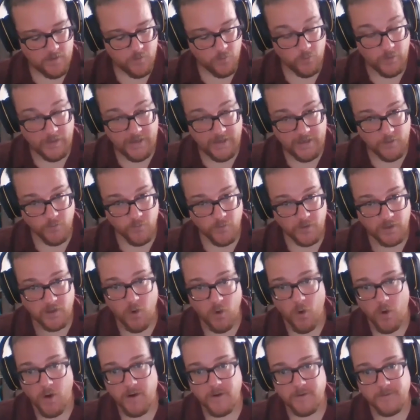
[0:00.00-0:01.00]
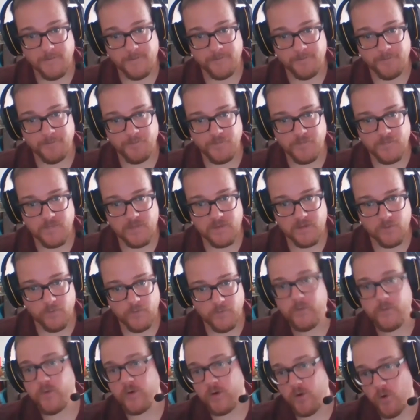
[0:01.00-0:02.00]
we record
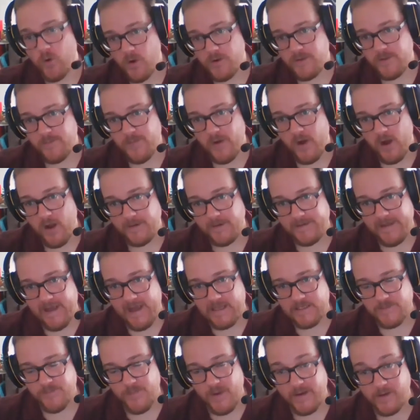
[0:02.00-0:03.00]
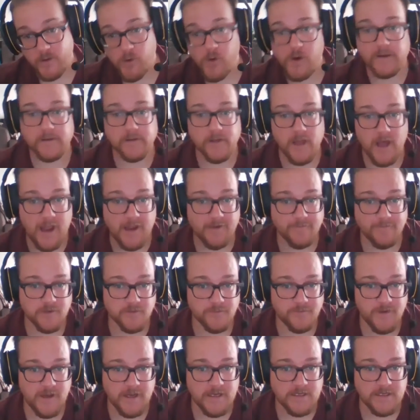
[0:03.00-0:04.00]
the podcast by going live
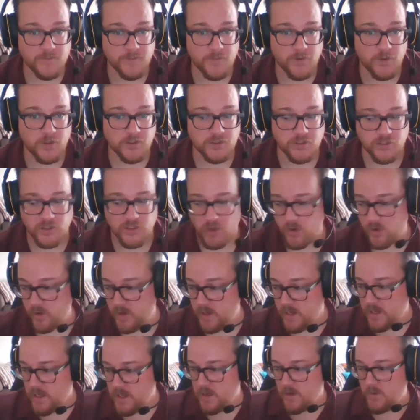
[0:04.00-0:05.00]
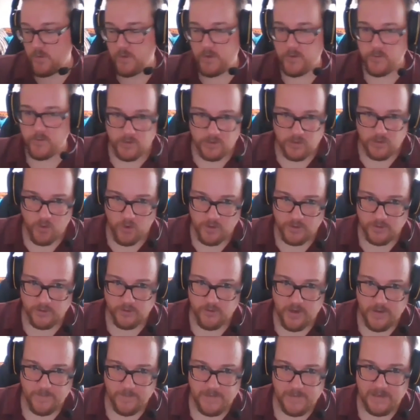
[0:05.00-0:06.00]
to Facebook. So we record a
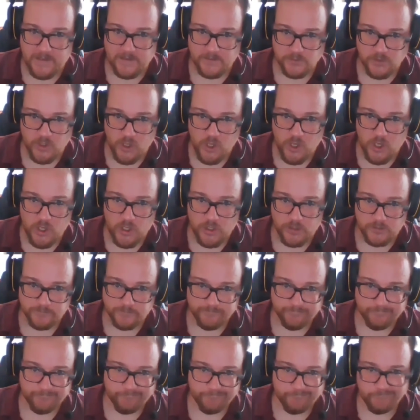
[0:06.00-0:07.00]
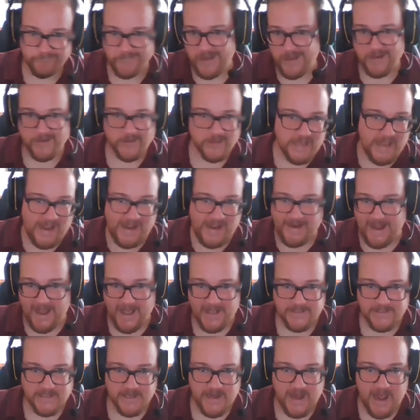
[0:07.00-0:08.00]
great big long like thing
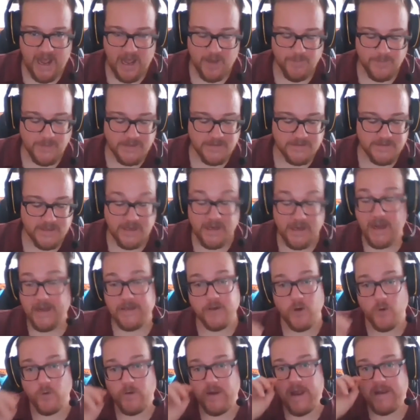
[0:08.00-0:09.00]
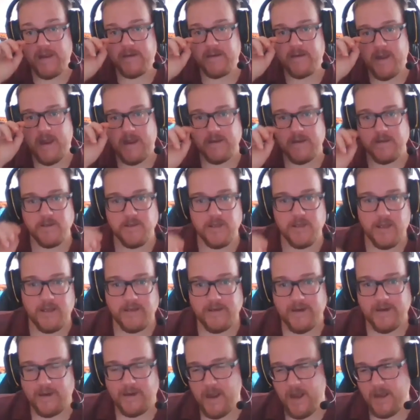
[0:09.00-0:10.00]
as it happens, and I don't edit
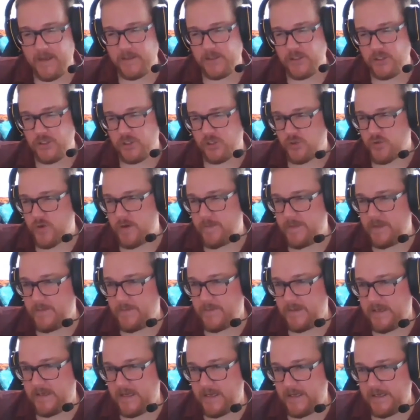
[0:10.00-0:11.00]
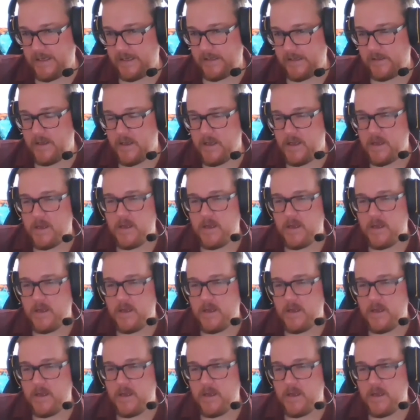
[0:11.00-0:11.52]
anything, and I kind of just trim the beginning